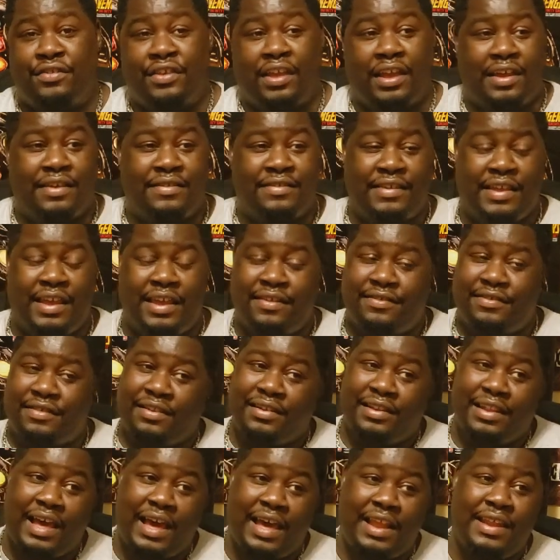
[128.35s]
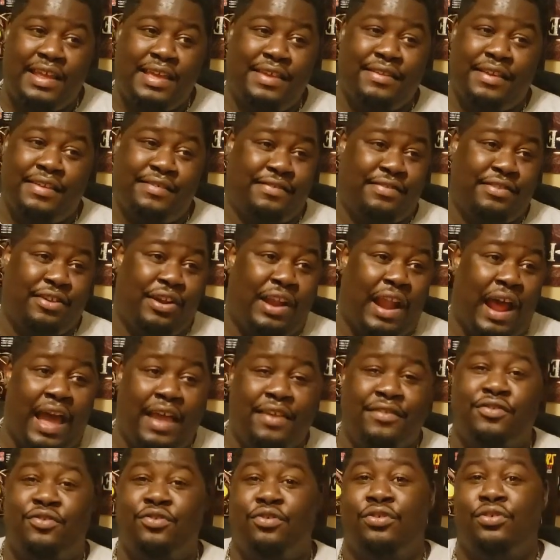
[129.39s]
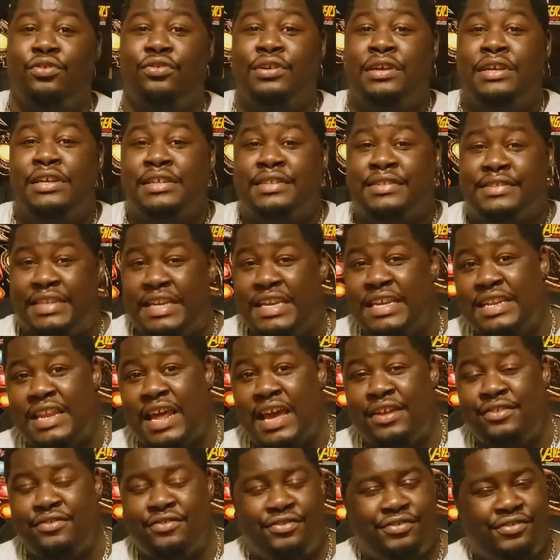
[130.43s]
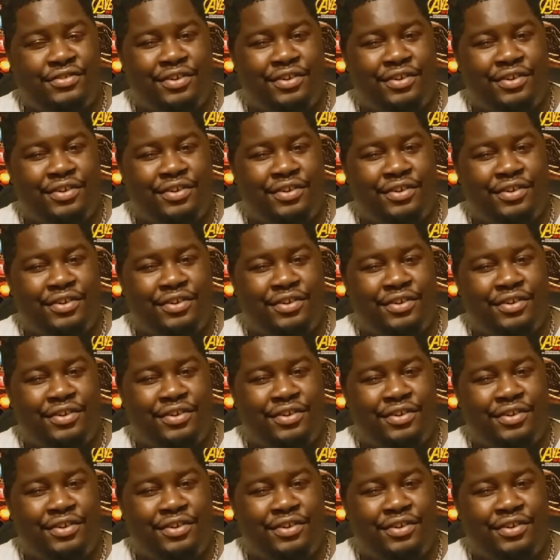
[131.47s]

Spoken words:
Like I said, they're high school teenagers.